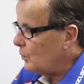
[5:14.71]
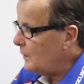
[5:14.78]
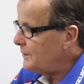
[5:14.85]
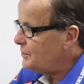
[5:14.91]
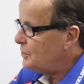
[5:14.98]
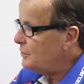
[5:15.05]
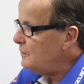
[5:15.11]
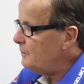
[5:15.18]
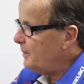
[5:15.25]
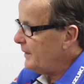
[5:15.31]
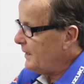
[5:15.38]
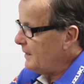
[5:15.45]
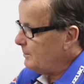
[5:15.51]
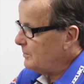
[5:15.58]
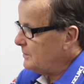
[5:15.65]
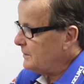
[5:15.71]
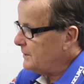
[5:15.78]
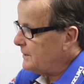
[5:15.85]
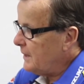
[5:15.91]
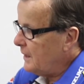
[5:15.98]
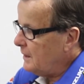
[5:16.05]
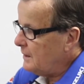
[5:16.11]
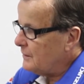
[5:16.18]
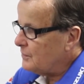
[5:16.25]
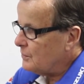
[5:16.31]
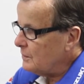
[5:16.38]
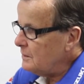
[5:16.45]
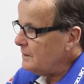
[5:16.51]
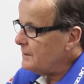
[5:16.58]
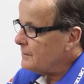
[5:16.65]
what you've been able to attain is
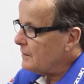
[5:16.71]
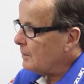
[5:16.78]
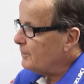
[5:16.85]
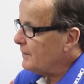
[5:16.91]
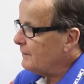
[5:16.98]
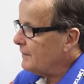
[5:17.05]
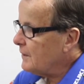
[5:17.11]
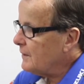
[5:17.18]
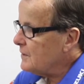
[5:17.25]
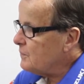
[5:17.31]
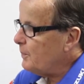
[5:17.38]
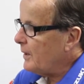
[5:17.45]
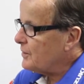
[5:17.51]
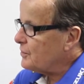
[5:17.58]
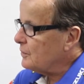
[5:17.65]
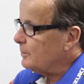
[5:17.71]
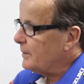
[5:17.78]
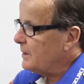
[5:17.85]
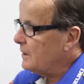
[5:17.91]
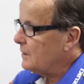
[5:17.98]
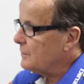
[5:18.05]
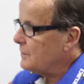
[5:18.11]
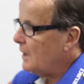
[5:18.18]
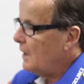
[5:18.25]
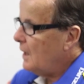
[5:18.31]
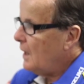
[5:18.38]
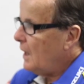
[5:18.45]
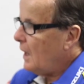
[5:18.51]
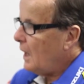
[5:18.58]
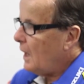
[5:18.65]
really something very special because,
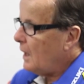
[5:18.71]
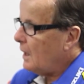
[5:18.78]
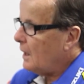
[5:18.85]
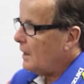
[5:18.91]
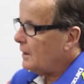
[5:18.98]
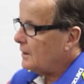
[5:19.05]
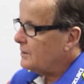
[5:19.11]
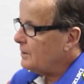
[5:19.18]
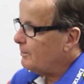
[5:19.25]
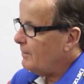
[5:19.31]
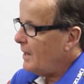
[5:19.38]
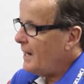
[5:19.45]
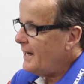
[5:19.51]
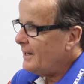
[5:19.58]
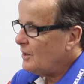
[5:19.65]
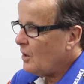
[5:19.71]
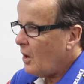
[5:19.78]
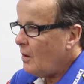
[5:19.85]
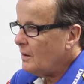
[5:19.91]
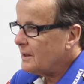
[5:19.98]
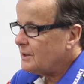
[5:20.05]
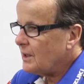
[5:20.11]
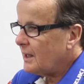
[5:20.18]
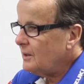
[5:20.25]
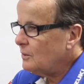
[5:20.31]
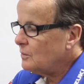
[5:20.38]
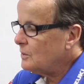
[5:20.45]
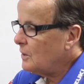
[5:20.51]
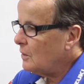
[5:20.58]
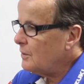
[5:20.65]
to my knowledge, I
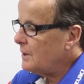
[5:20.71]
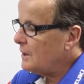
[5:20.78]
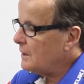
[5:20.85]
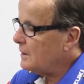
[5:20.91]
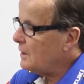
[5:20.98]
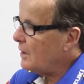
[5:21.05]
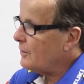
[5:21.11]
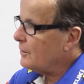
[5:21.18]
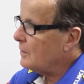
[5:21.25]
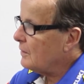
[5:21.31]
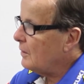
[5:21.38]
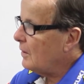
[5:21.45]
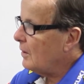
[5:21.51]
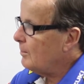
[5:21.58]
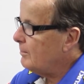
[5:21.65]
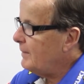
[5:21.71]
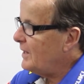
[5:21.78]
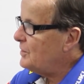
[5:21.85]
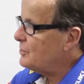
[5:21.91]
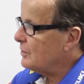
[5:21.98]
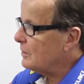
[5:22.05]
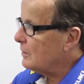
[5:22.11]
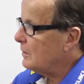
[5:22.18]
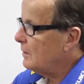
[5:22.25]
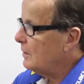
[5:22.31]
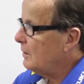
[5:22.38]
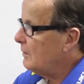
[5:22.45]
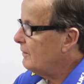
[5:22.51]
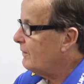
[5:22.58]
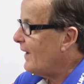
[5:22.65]
don't know that another major
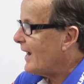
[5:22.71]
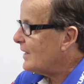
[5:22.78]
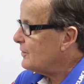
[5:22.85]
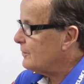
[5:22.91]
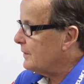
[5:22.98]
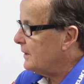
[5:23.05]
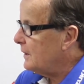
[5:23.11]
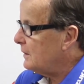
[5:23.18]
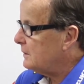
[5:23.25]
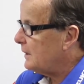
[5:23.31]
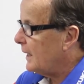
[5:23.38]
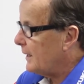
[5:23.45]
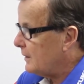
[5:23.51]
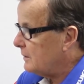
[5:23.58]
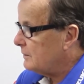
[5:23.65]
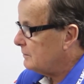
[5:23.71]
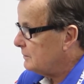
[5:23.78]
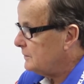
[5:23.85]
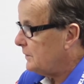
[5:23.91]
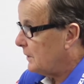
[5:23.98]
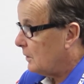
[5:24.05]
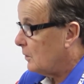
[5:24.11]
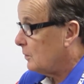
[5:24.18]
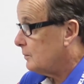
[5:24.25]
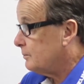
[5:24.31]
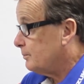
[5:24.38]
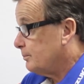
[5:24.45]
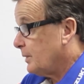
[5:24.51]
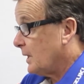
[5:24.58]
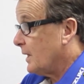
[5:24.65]
factory like,
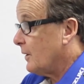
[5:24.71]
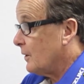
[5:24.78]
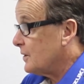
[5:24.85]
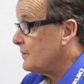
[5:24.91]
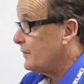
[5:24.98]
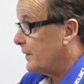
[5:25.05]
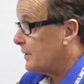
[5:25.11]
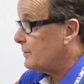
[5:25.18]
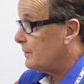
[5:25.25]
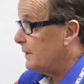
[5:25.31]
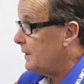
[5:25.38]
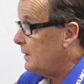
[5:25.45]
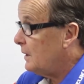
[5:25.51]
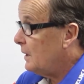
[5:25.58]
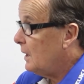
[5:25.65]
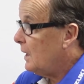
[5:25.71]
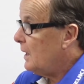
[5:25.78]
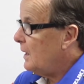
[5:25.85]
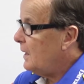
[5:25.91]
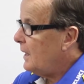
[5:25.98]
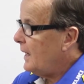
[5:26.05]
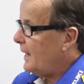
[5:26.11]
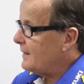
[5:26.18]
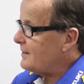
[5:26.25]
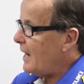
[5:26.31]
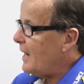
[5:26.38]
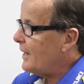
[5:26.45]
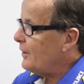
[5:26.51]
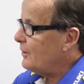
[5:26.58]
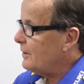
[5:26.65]
Polaris Victory has
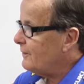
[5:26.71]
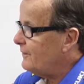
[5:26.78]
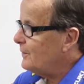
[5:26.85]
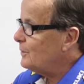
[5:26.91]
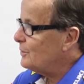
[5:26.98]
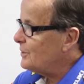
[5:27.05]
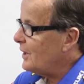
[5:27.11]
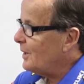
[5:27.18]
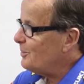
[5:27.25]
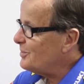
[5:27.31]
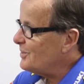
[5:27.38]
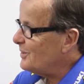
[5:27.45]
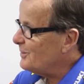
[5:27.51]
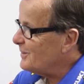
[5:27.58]
hired a full-time stunt